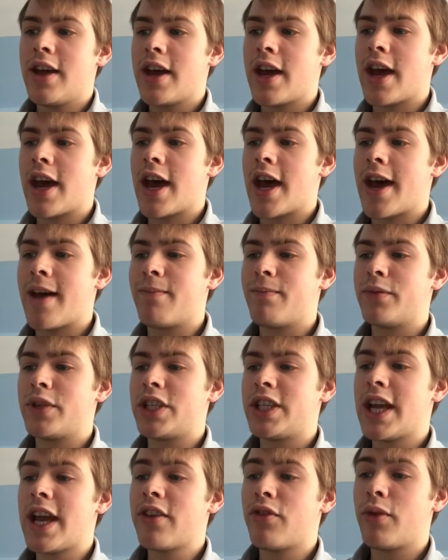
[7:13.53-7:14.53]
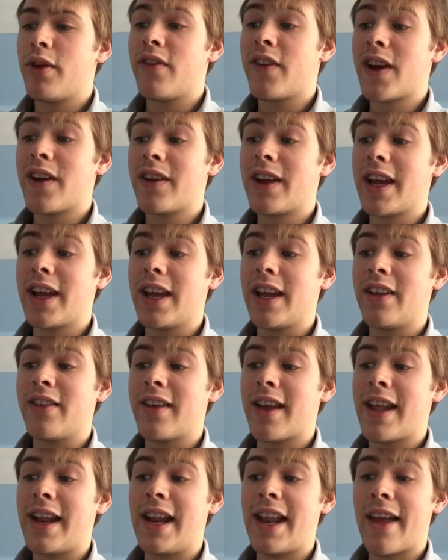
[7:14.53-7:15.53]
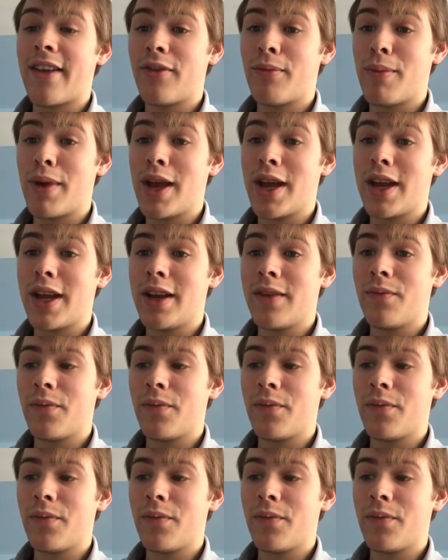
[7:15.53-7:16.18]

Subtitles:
Jess, we found out, is a lesbian.